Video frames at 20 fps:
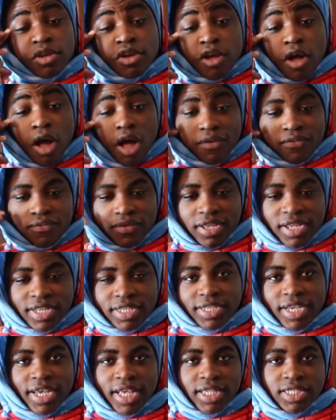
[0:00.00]
Coffee
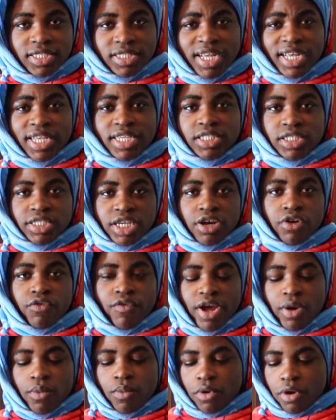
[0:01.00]
tastes like
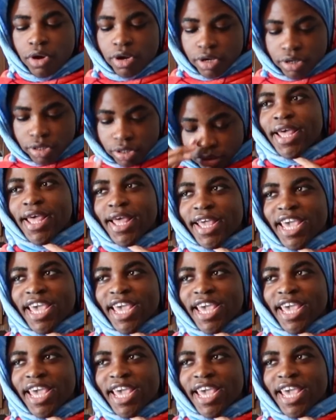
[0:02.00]
cigarette water.